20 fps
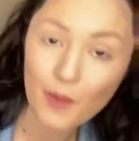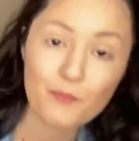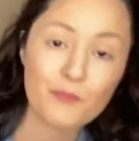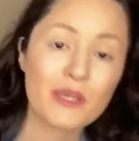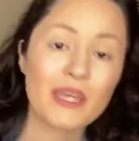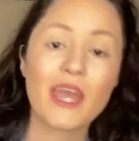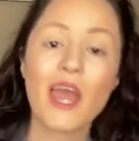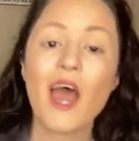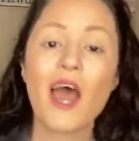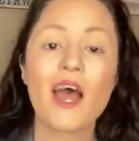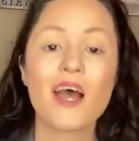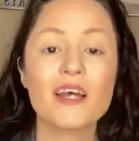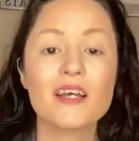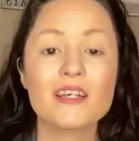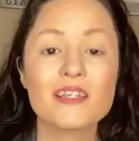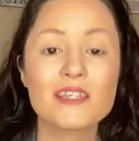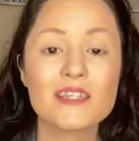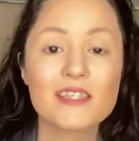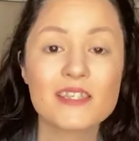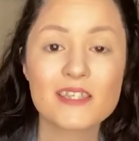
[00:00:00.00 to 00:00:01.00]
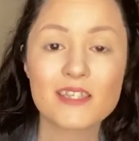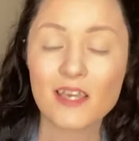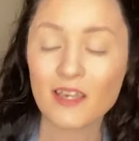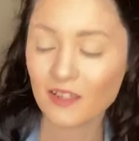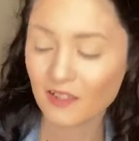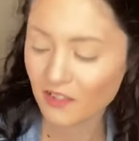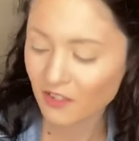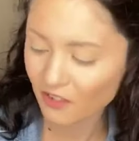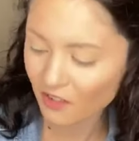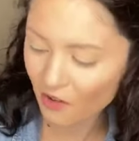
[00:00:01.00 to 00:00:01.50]
because,
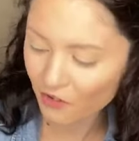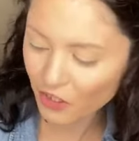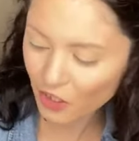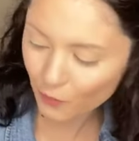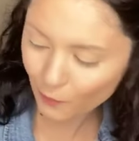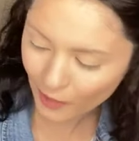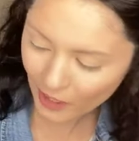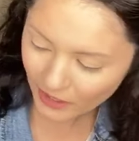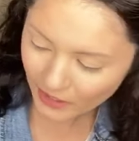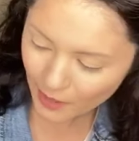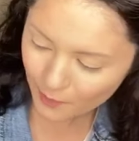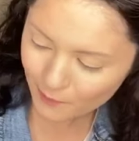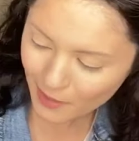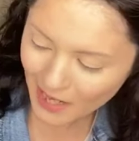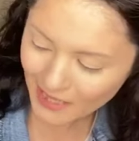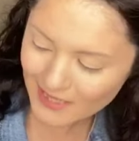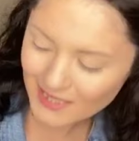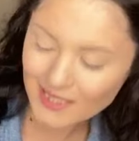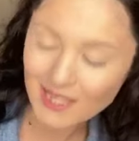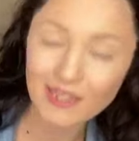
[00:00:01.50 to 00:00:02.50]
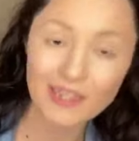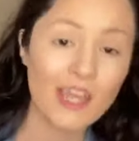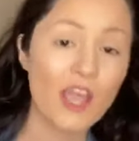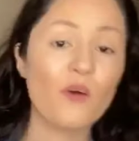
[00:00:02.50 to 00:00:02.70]
you know, you're wearing a mask and the